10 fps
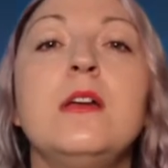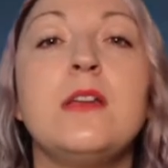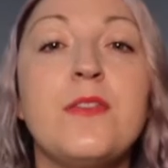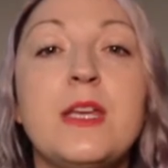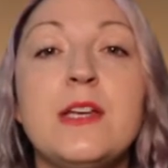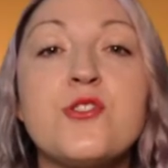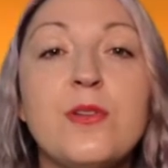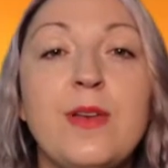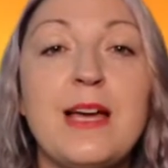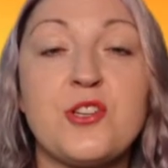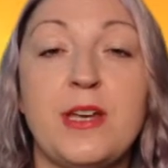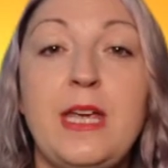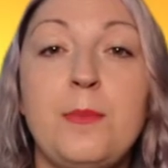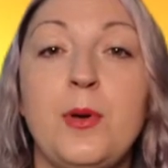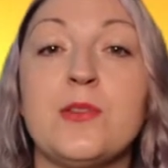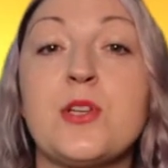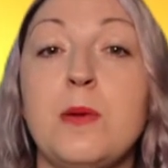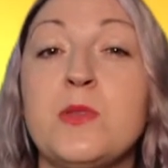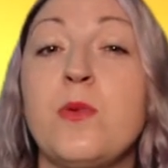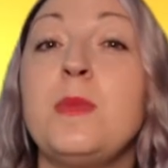Now, the initial flash and heat pulse
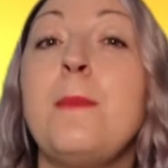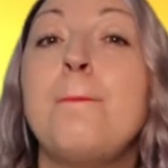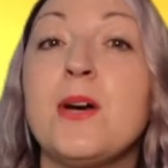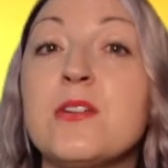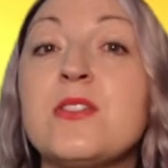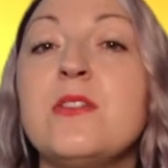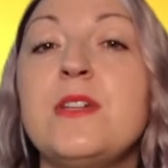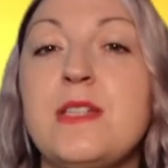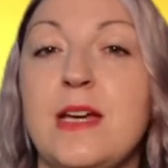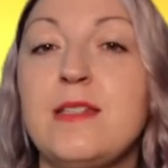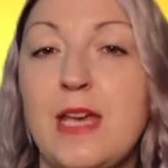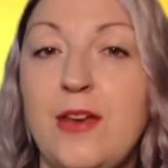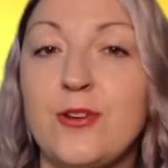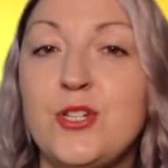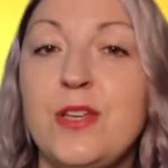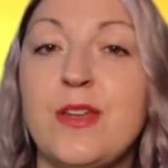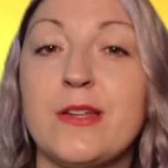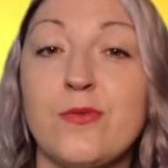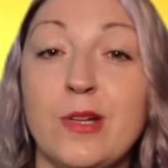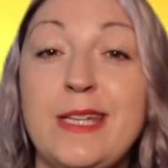comes from the burst of intense energy that
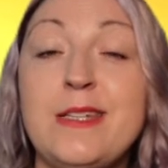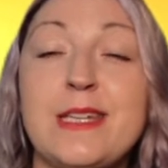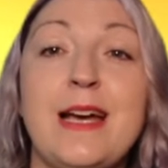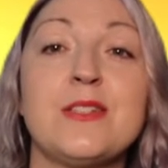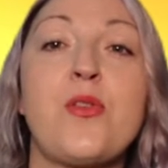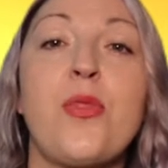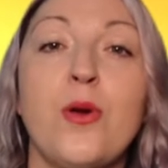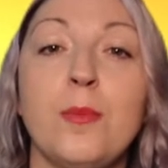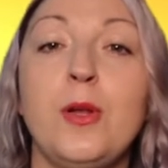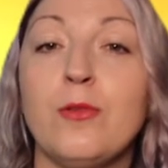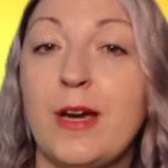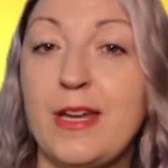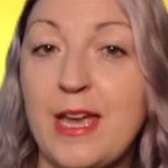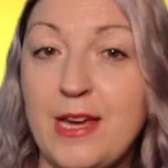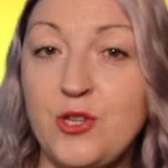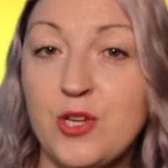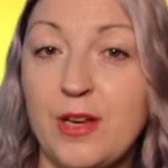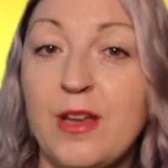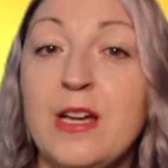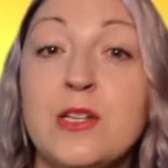is released as thermal
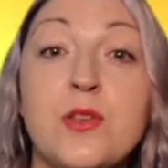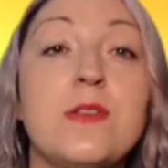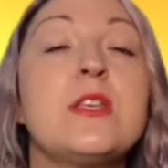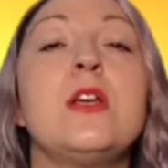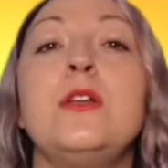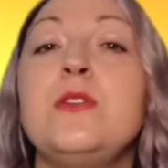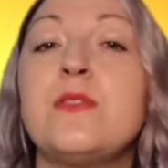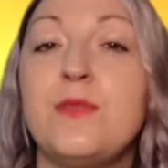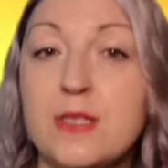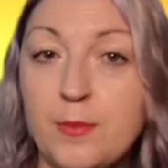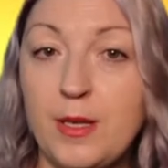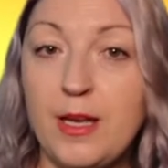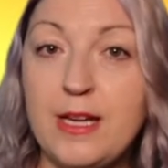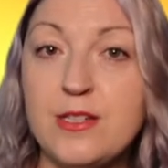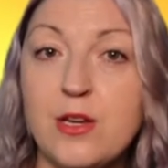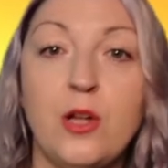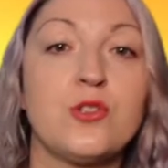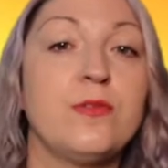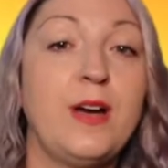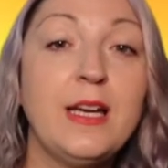radiation. So this includes visible light,
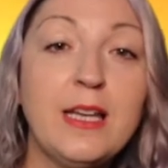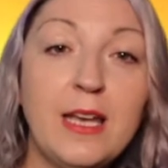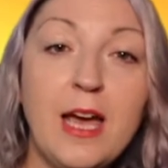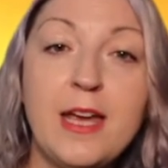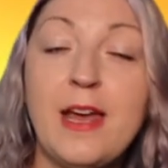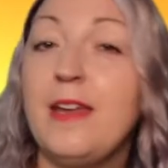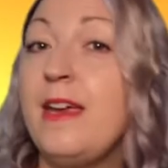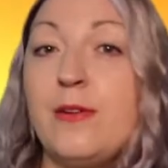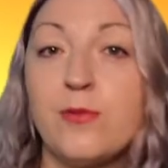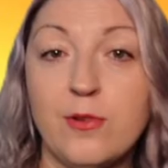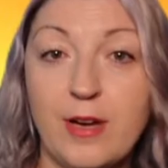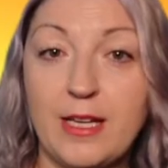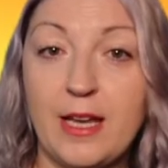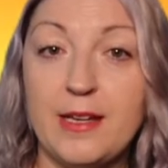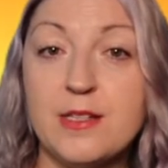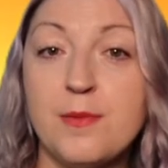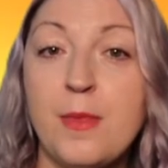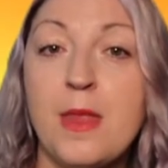ultraviolet light, and infrared light.